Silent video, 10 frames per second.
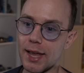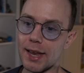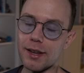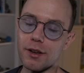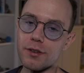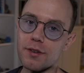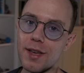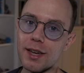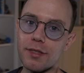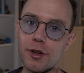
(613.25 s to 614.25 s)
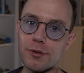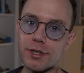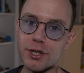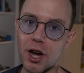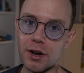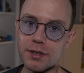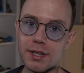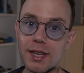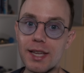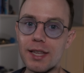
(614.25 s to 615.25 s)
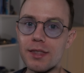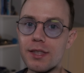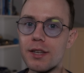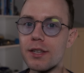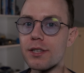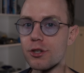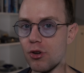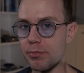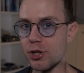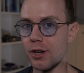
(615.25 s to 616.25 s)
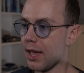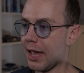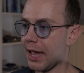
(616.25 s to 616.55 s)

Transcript: and I'll link those docs in the description.